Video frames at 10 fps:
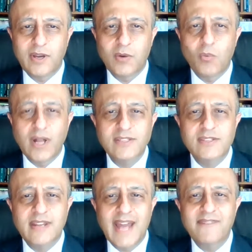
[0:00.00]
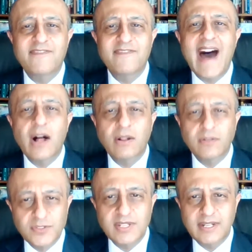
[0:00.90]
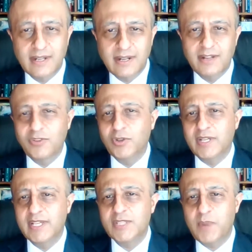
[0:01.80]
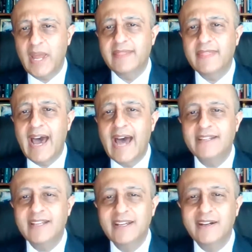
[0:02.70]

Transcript: uh, ones that have valves, and, and, if you could explain that.